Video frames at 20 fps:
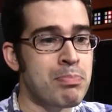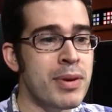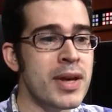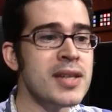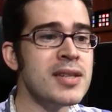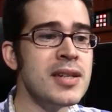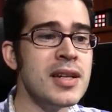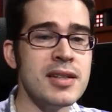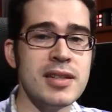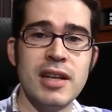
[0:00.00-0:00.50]

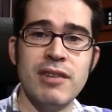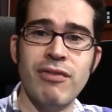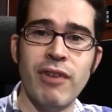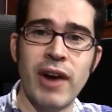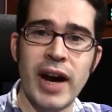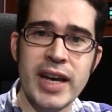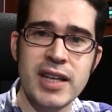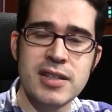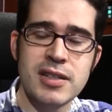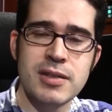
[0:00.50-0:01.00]
Business
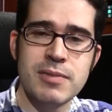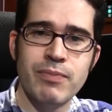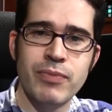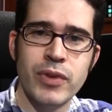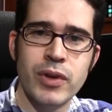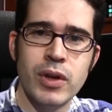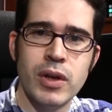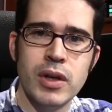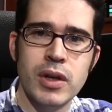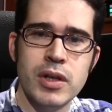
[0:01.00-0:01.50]
advice.
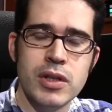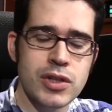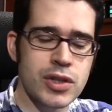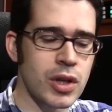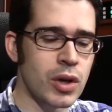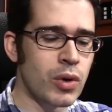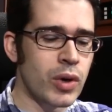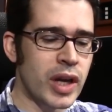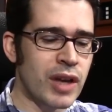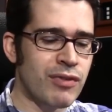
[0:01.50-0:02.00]

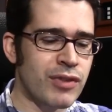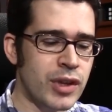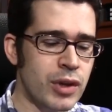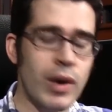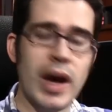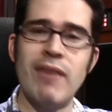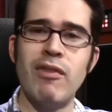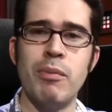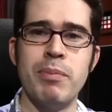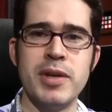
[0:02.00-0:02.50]
So if
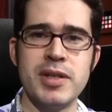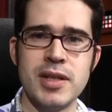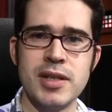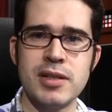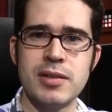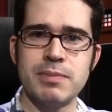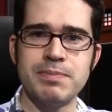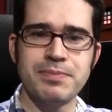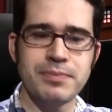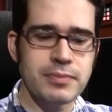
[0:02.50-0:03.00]
you have a
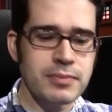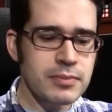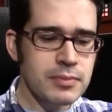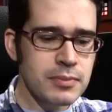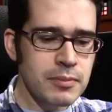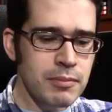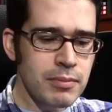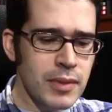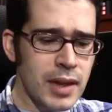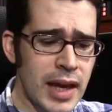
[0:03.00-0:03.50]
business
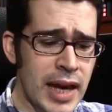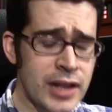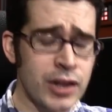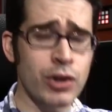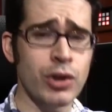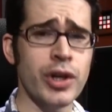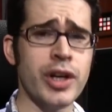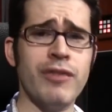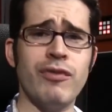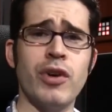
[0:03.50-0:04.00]
and
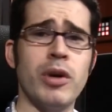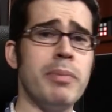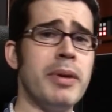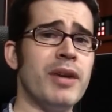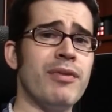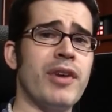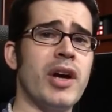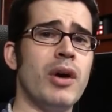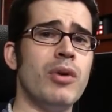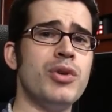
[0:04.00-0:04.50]
you're looking for a
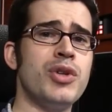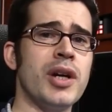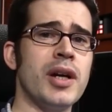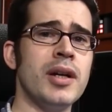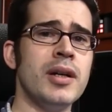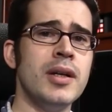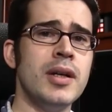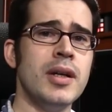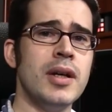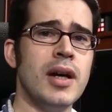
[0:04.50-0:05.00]
bit of
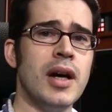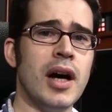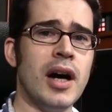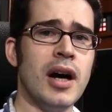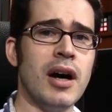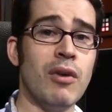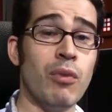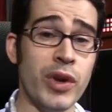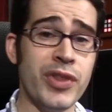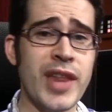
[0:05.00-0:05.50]
coaching
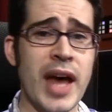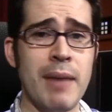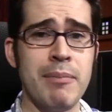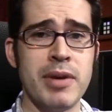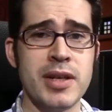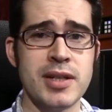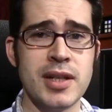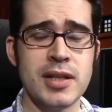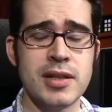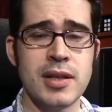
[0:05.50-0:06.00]
with that
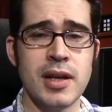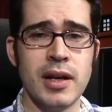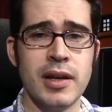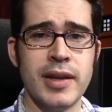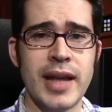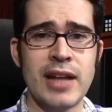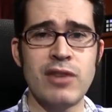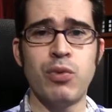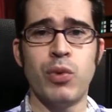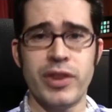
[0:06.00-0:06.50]
business,
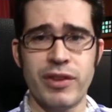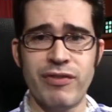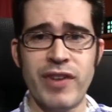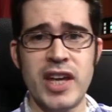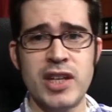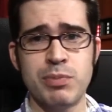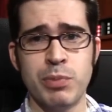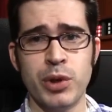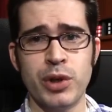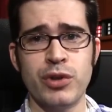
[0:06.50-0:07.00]
that's what the
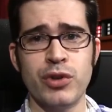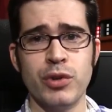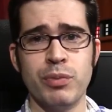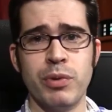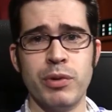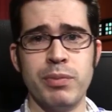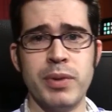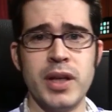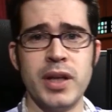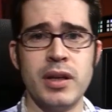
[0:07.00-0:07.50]
Facebook
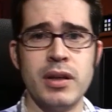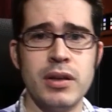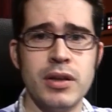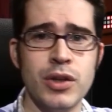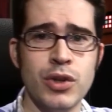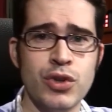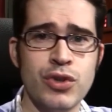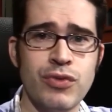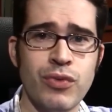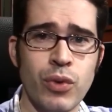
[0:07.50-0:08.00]
group would be
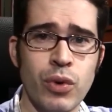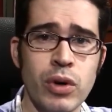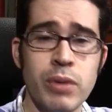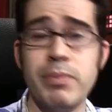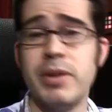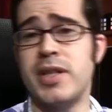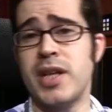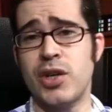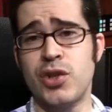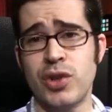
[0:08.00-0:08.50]
used for,
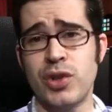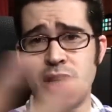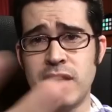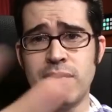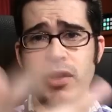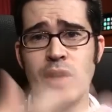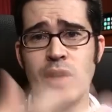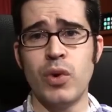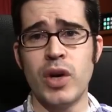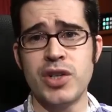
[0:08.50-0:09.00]
and potentially
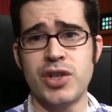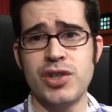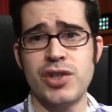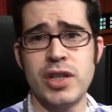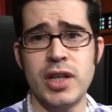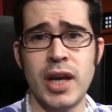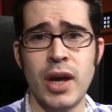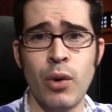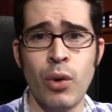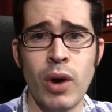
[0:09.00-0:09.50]
even the questions
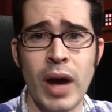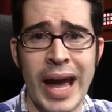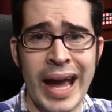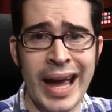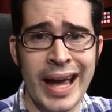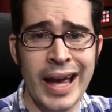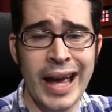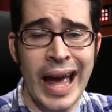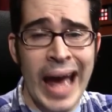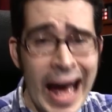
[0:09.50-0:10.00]
that you
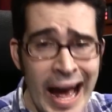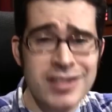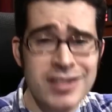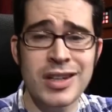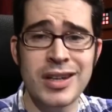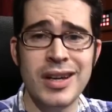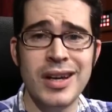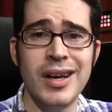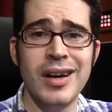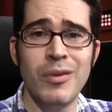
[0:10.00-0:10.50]

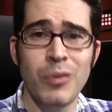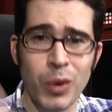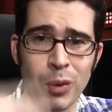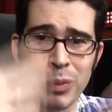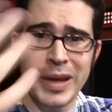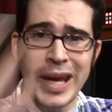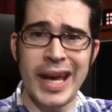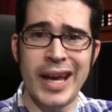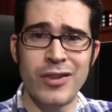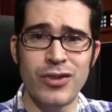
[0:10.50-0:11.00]
ask will
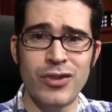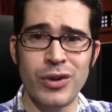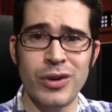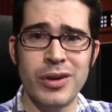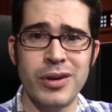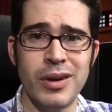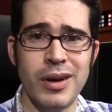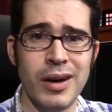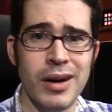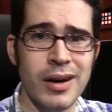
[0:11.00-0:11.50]
be
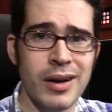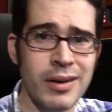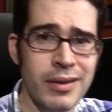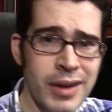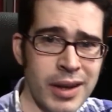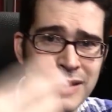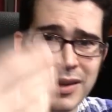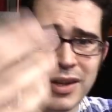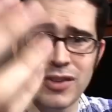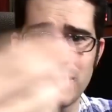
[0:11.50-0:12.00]
answered,
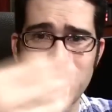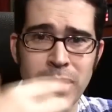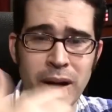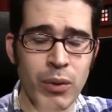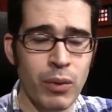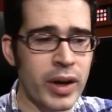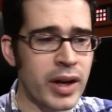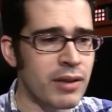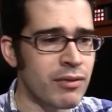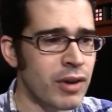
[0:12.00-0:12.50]
at least
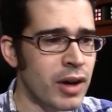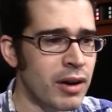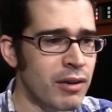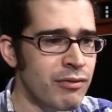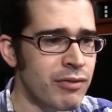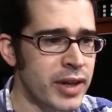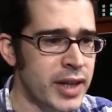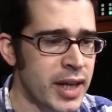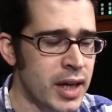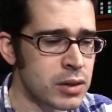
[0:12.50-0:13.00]
by way of
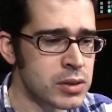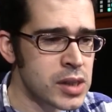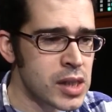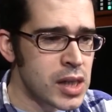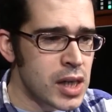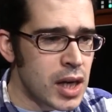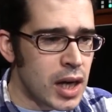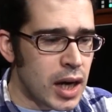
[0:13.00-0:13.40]
a video.